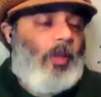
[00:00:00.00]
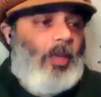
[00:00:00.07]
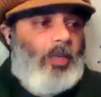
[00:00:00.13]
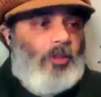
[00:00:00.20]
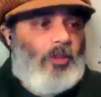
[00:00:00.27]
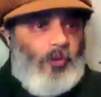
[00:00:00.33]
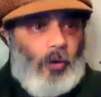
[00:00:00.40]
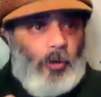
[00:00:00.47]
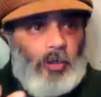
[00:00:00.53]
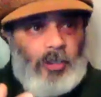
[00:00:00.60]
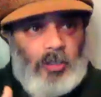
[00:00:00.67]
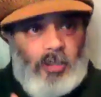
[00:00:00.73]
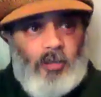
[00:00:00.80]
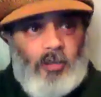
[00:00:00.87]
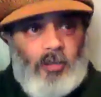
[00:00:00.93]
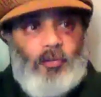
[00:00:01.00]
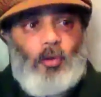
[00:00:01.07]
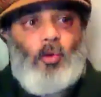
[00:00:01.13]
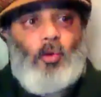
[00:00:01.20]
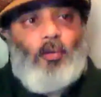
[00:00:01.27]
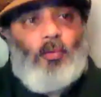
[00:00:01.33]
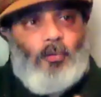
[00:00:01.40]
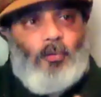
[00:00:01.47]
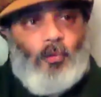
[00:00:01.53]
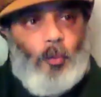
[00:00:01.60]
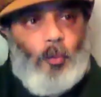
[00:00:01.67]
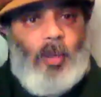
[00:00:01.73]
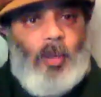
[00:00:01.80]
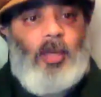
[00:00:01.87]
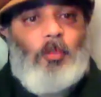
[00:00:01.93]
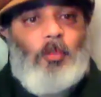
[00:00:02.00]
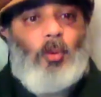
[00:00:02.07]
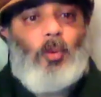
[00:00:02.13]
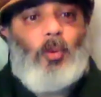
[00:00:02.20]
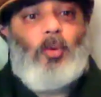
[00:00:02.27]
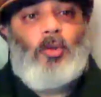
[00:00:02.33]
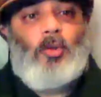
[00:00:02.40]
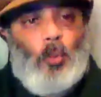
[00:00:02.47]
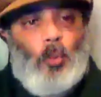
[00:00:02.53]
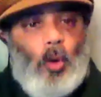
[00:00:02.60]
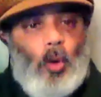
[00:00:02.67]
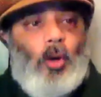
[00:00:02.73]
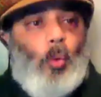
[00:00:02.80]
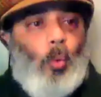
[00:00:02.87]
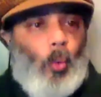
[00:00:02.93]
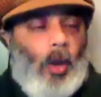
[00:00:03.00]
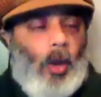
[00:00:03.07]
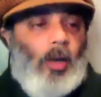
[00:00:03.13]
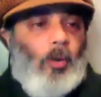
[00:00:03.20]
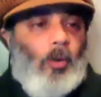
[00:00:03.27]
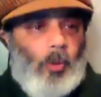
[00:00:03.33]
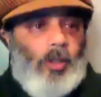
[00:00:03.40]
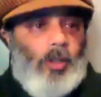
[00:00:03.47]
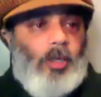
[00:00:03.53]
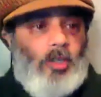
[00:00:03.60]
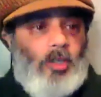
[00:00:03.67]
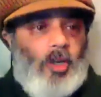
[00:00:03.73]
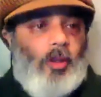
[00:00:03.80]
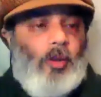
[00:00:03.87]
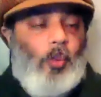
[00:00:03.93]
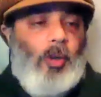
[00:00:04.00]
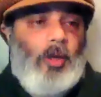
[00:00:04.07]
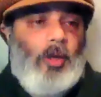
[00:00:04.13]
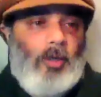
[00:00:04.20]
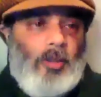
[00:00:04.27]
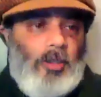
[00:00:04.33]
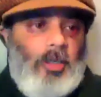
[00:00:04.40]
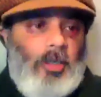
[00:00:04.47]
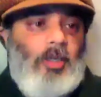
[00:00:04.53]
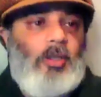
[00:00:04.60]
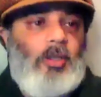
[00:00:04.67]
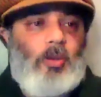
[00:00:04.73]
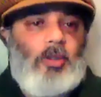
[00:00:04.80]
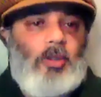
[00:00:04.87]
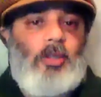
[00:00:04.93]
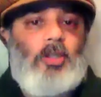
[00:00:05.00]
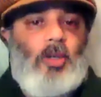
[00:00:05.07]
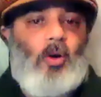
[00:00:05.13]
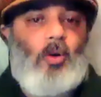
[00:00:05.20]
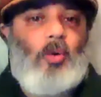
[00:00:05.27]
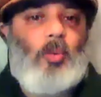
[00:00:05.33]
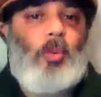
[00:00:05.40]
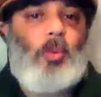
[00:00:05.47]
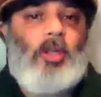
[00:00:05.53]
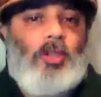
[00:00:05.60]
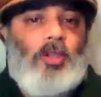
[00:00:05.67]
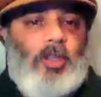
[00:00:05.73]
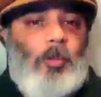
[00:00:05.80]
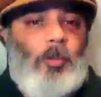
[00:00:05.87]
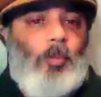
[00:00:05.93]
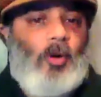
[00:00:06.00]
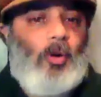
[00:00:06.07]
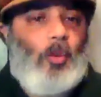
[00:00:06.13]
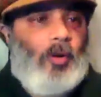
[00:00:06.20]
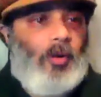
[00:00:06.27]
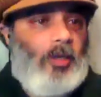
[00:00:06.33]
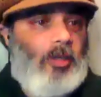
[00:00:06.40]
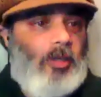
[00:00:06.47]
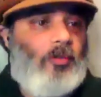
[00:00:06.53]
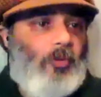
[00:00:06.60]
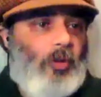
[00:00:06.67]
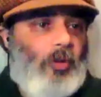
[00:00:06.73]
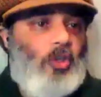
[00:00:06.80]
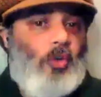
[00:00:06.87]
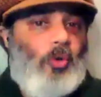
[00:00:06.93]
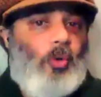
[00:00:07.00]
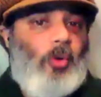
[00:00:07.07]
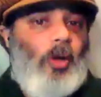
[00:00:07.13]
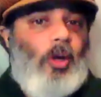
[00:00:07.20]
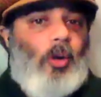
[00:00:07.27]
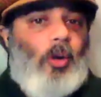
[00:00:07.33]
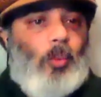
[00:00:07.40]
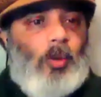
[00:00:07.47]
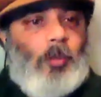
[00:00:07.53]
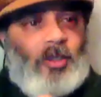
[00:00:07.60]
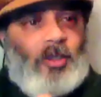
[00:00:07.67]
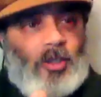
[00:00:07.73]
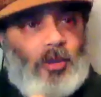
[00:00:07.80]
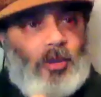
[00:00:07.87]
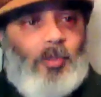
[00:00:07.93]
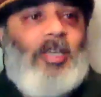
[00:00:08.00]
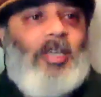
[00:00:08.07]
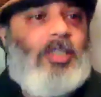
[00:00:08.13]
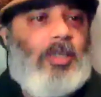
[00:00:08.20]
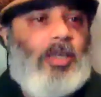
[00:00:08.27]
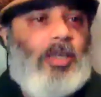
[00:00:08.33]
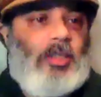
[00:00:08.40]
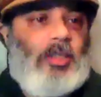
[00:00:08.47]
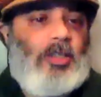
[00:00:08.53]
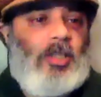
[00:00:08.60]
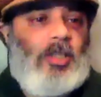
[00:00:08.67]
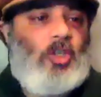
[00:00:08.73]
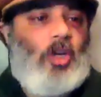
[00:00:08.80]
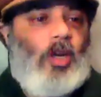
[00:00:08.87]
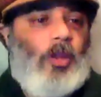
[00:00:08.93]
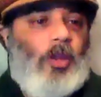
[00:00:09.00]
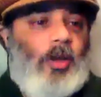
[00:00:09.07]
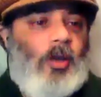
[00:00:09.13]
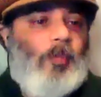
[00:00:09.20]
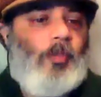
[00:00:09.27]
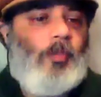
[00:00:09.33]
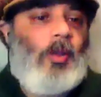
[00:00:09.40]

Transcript: it's very difficult for people to work well with each other. We're continuously told we are separate, we're individual, we must compete against each other.